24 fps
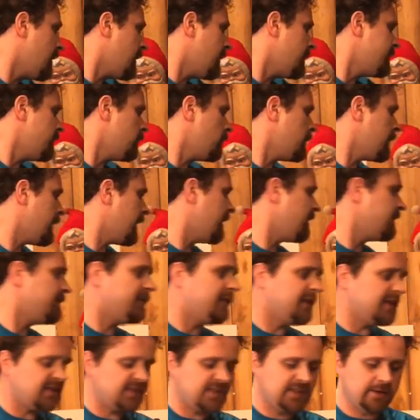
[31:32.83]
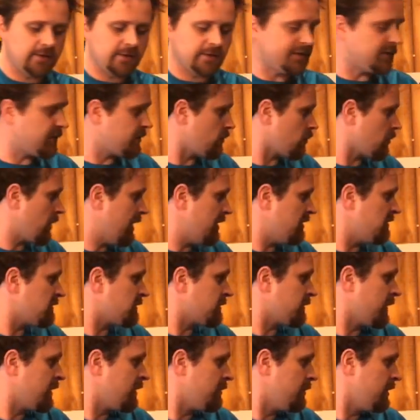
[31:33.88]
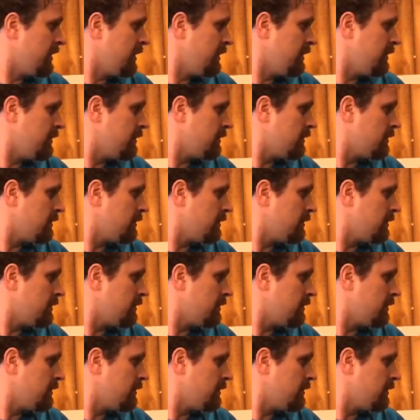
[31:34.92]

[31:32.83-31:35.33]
I don't have this year's right in front of me.